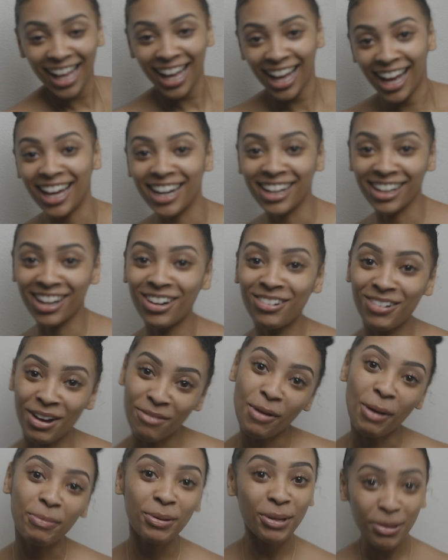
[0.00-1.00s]
How to go wet
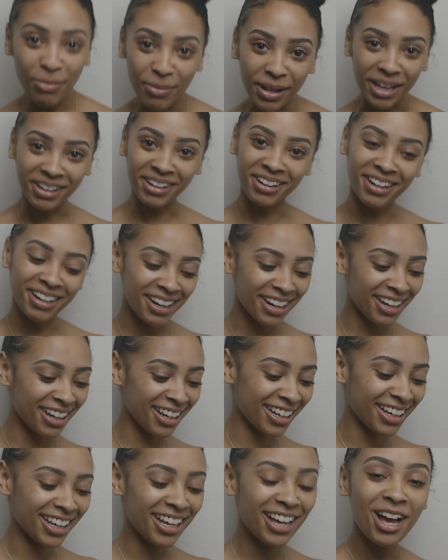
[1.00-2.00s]
my beauty blender.
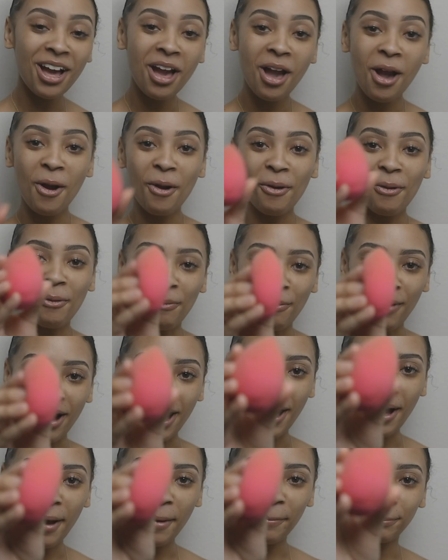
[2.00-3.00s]

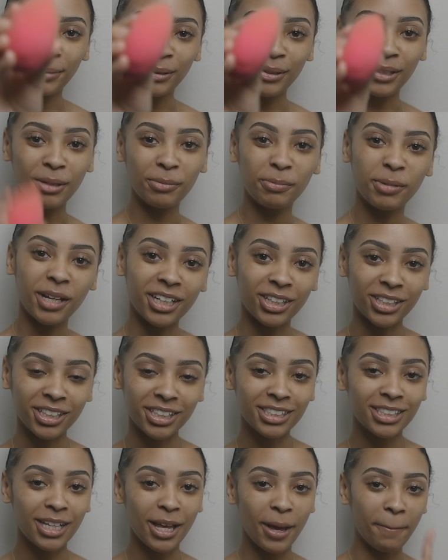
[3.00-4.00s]
Wet beauty
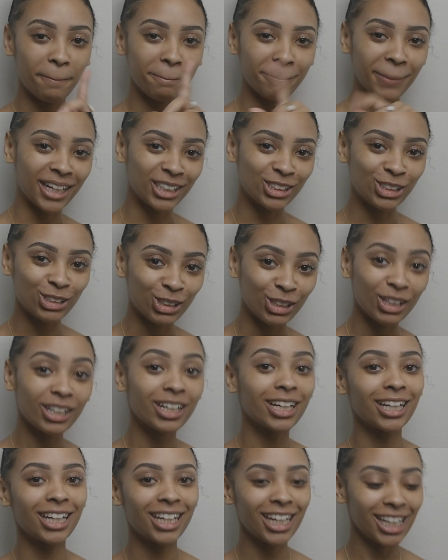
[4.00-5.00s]
blenders, major
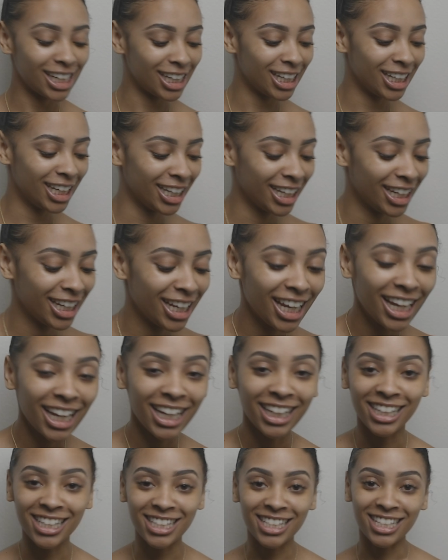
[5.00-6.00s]
key
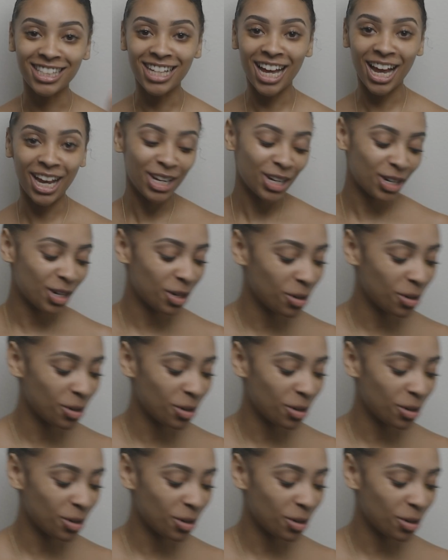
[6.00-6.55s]
in this entire